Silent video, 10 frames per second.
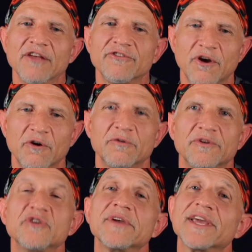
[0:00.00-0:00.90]
So
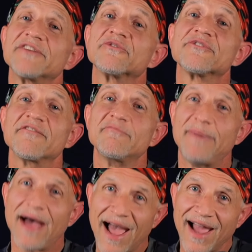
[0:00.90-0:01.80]
you can get your stuff
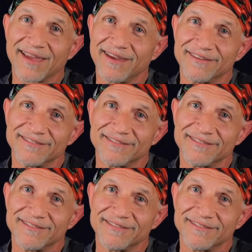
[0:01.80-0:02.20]
back